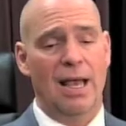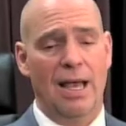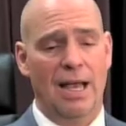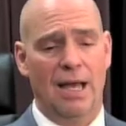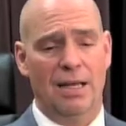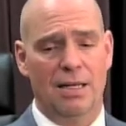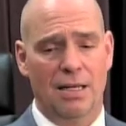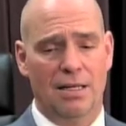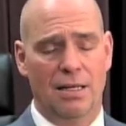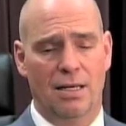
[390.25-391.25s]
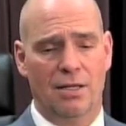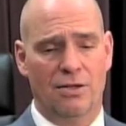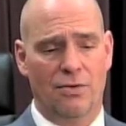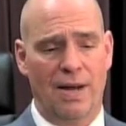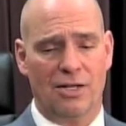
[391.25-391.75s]
and the
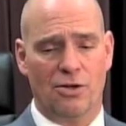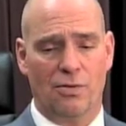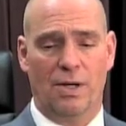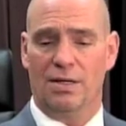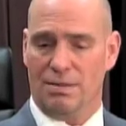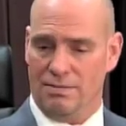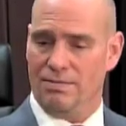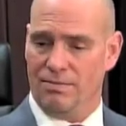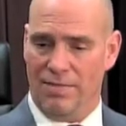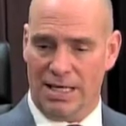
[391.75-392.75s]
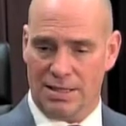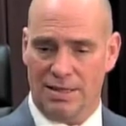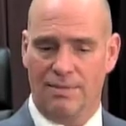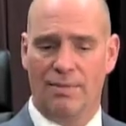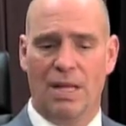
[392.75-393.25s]
director will make
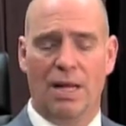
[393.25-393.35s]
some